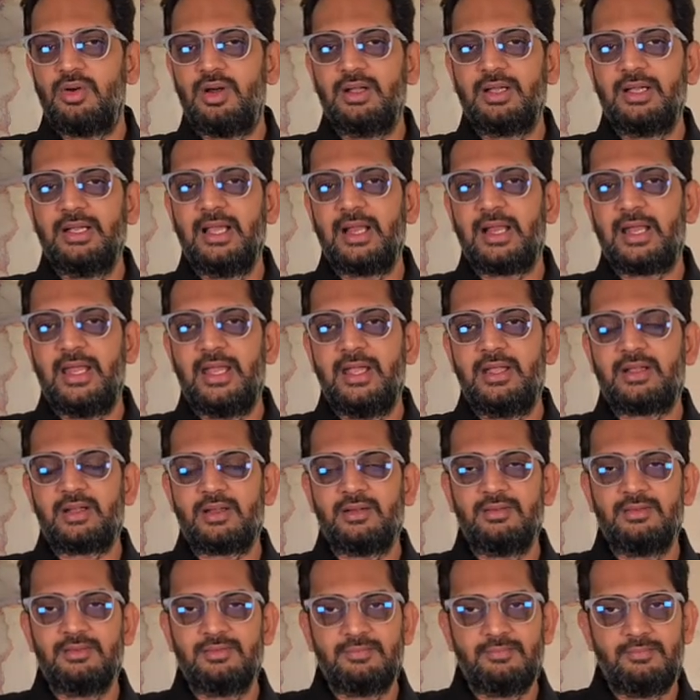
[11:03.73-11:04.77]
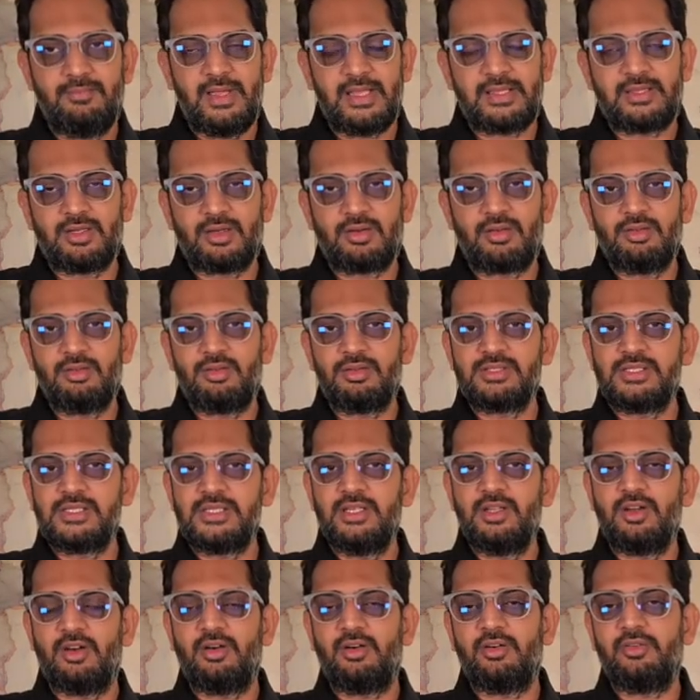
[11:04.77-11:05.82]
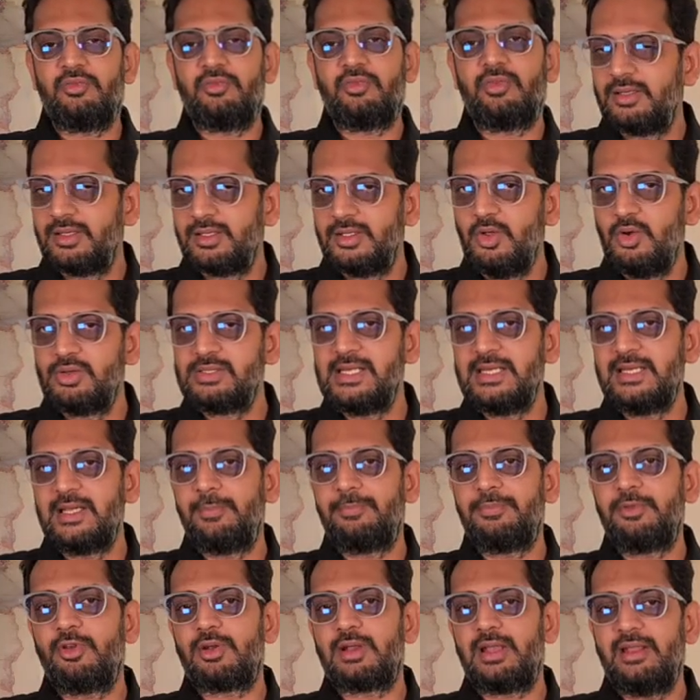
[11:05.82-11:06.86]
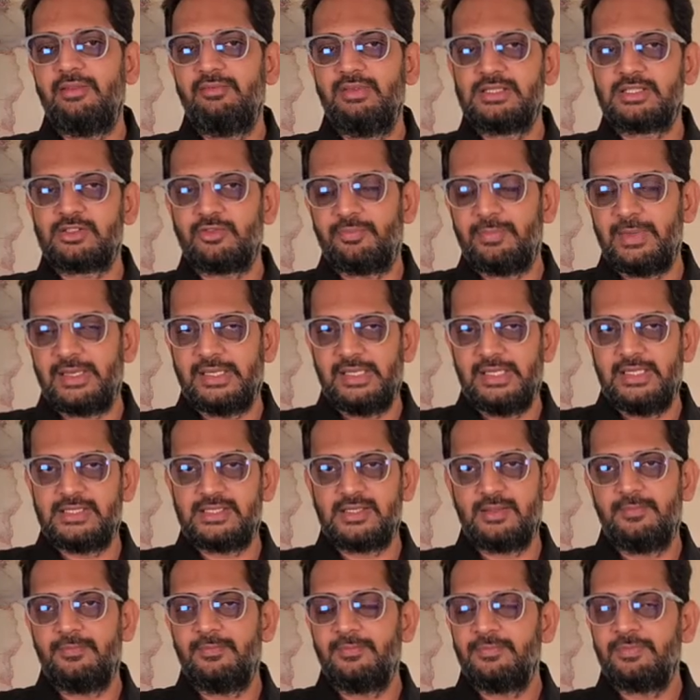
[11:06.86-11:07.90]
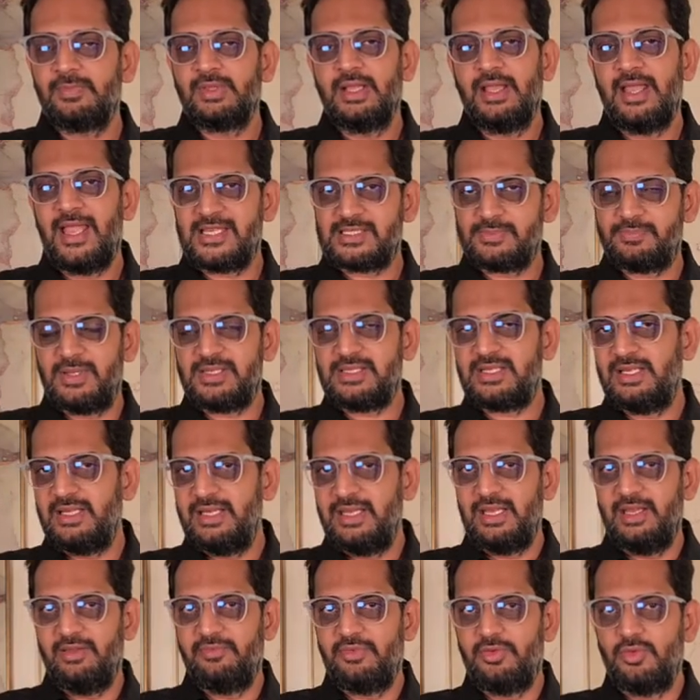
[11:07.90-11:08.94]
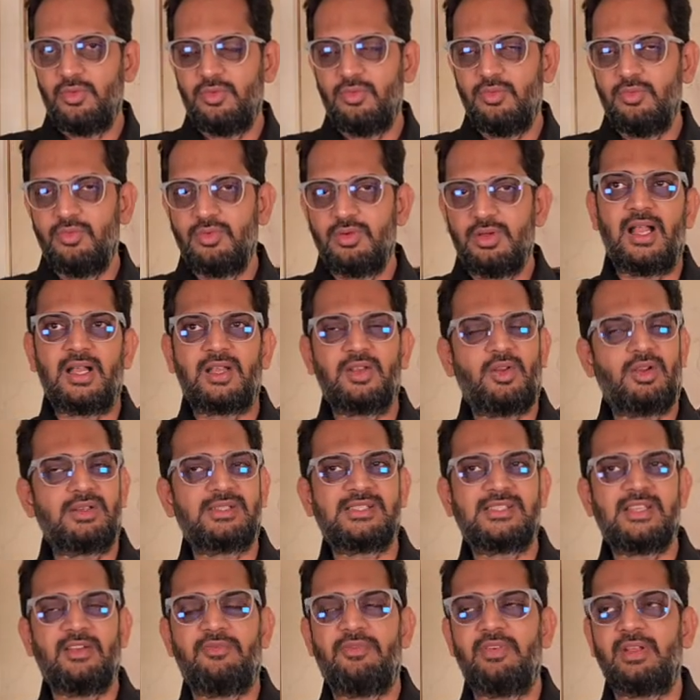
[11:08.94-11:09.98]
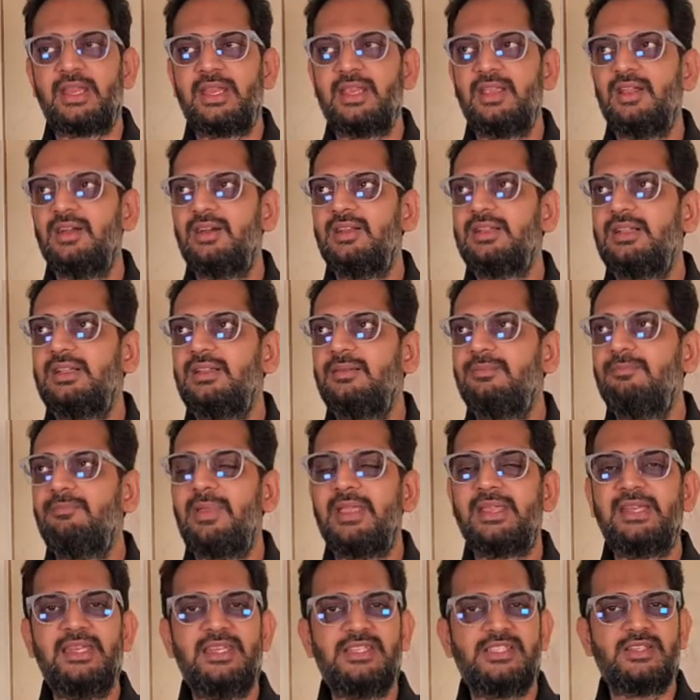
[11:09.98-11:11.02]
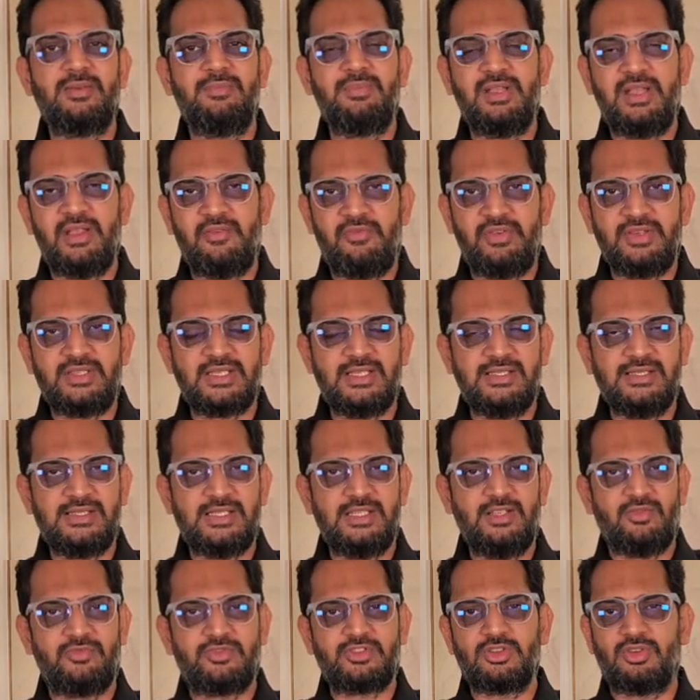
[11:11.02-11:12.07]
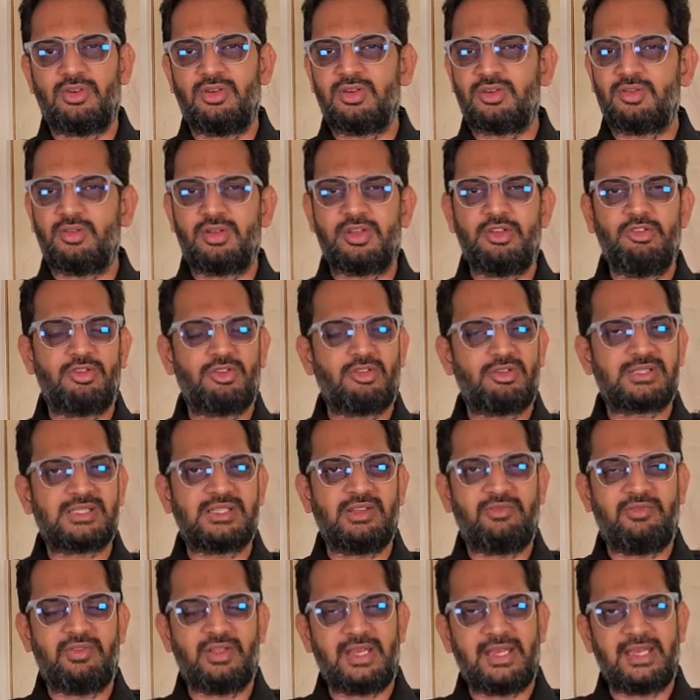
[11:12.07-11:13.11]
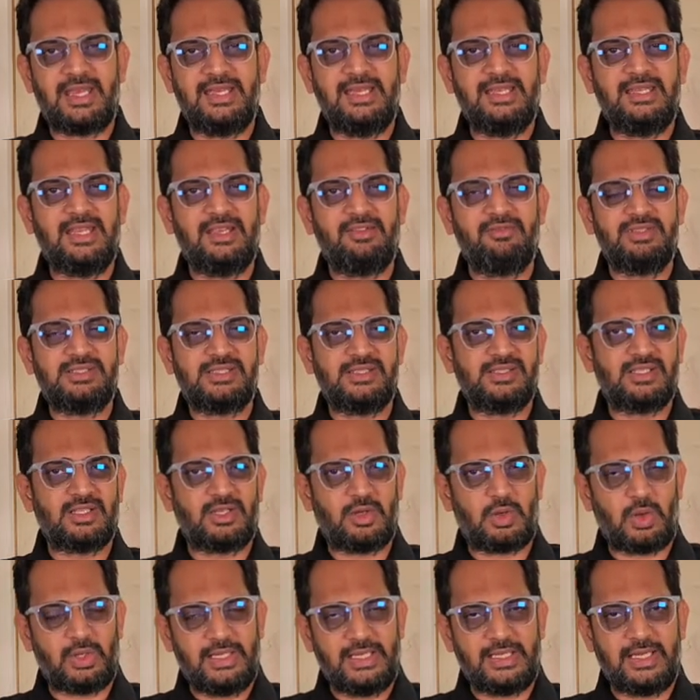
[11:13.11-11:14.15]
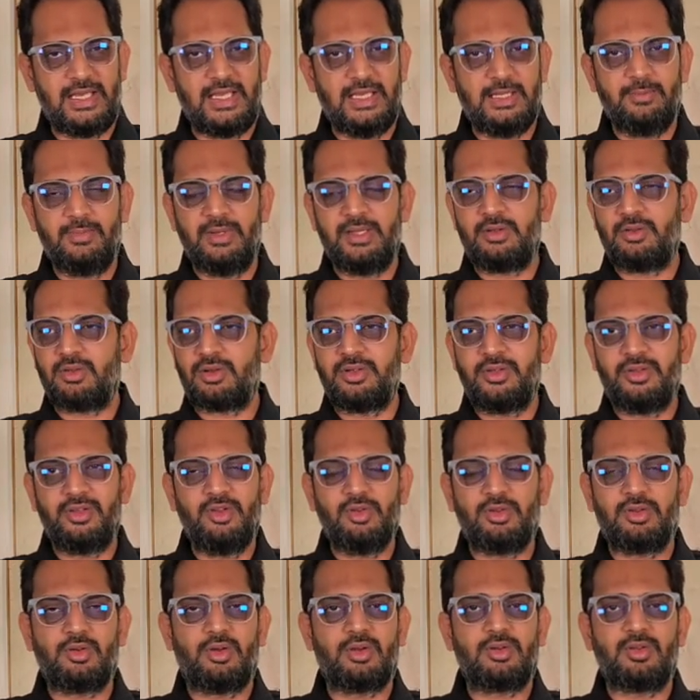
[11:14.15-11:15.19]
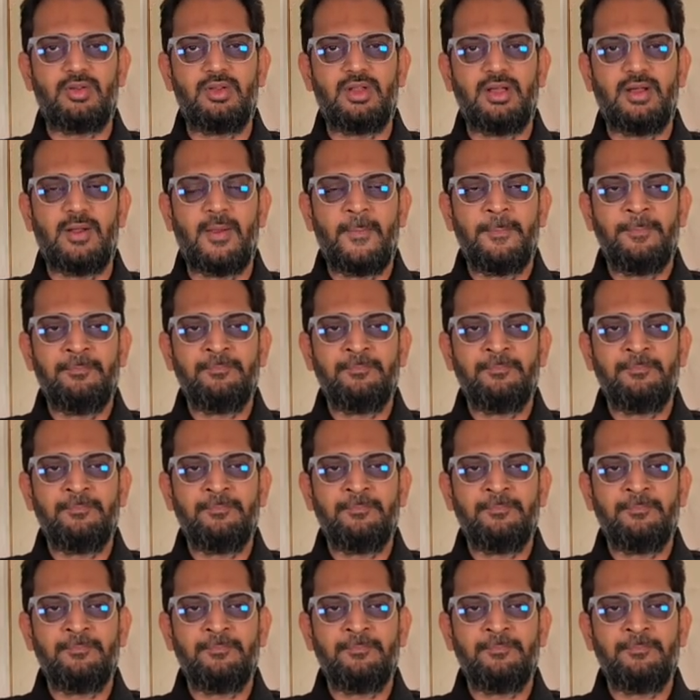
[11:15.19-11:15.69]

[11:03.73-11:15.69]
a great methodology of dosing up your levels of magnesium, especially if you are not suffering a magnesium deficiency of sort, or you're not suffering anything which is a chronic ailment, or you're not on a